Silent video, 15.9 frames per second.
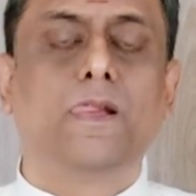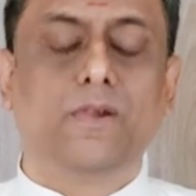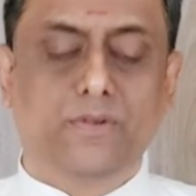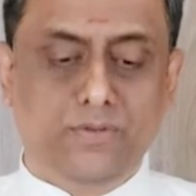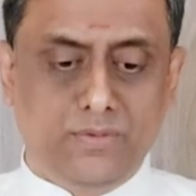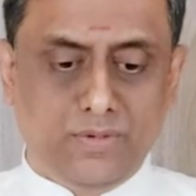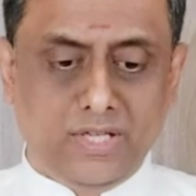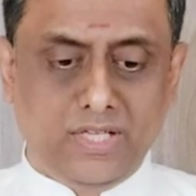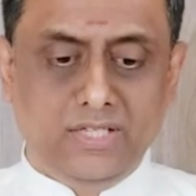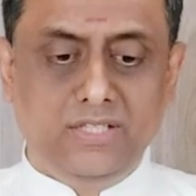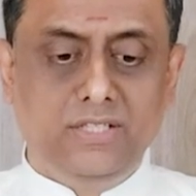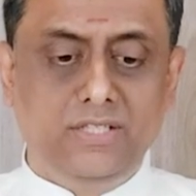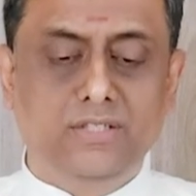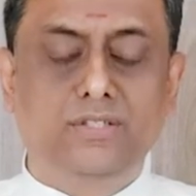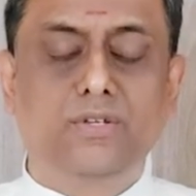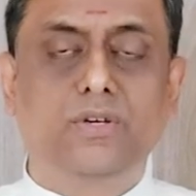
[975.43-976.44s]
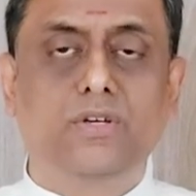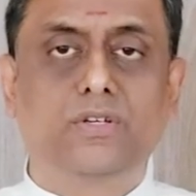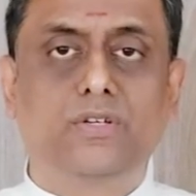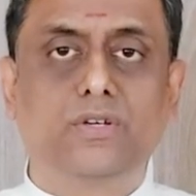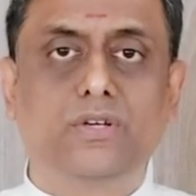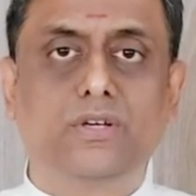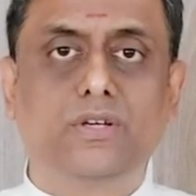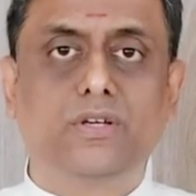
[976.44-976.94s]
You either
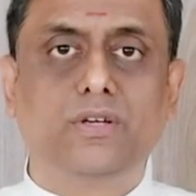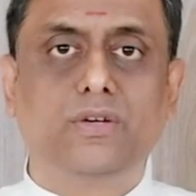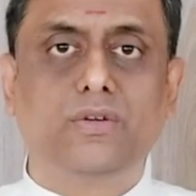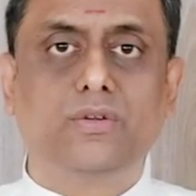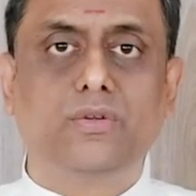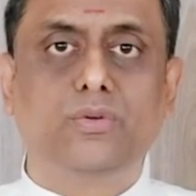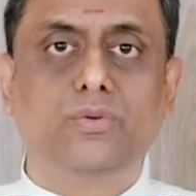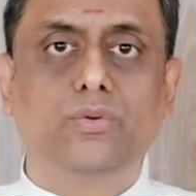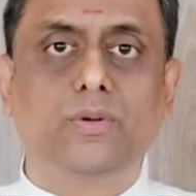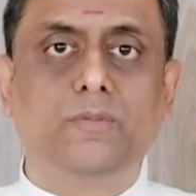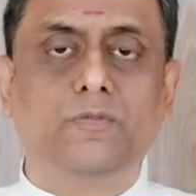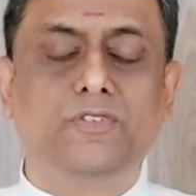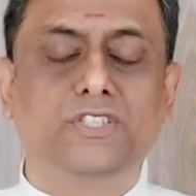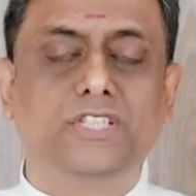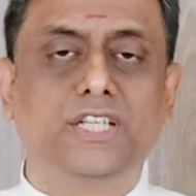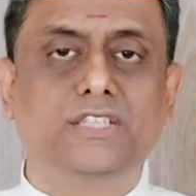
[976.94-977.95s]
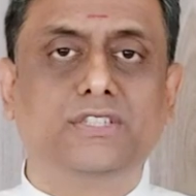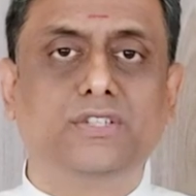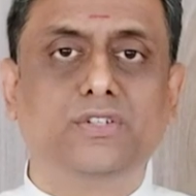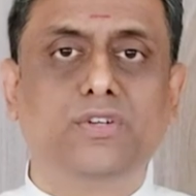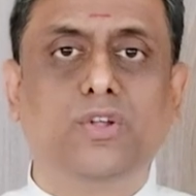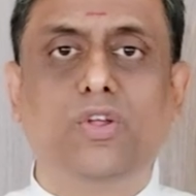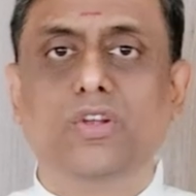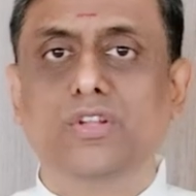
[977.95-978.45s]
you emphasize
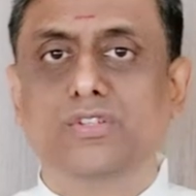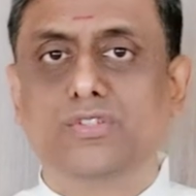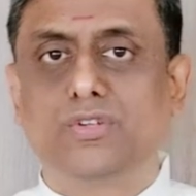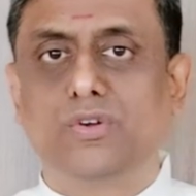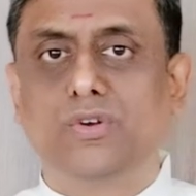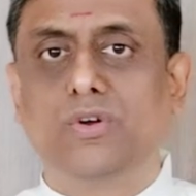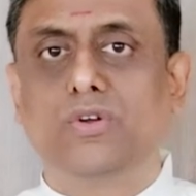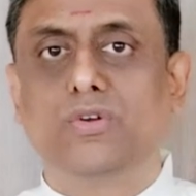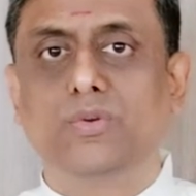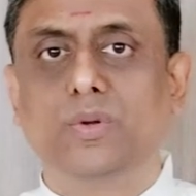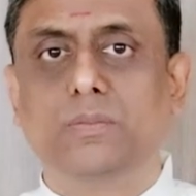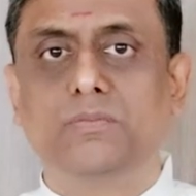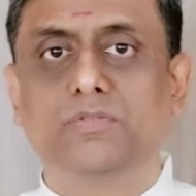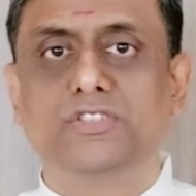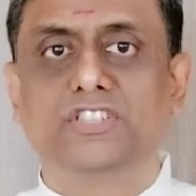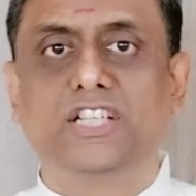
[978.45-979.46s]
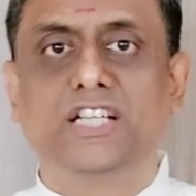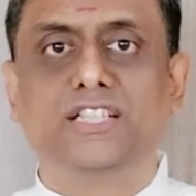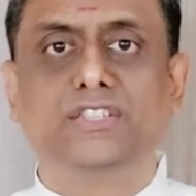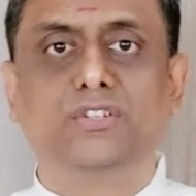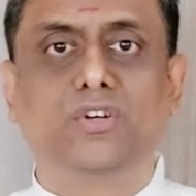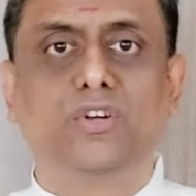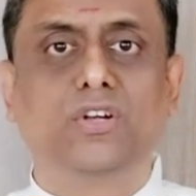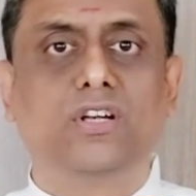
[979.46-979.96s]
on knowledge or you
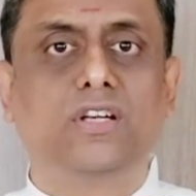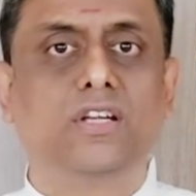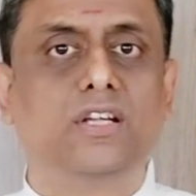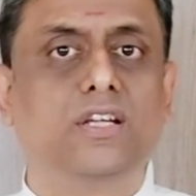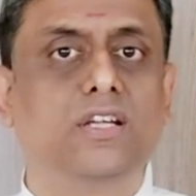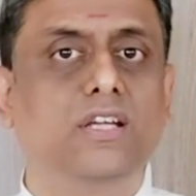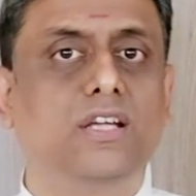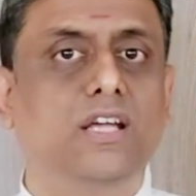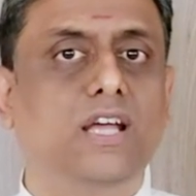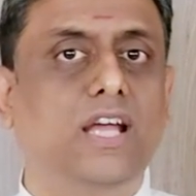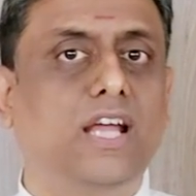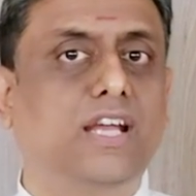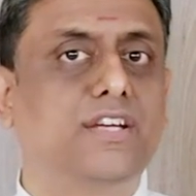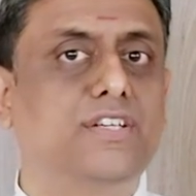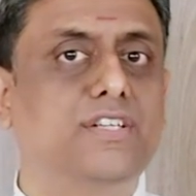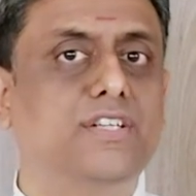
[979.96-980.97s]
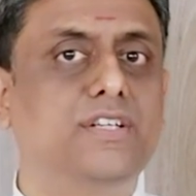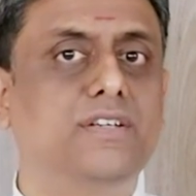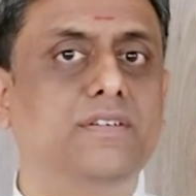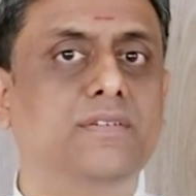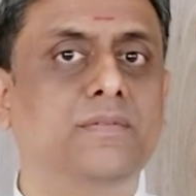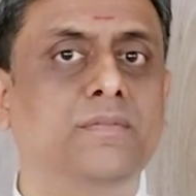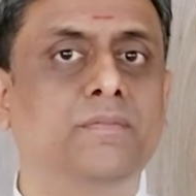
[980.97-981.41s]
emphasize on action.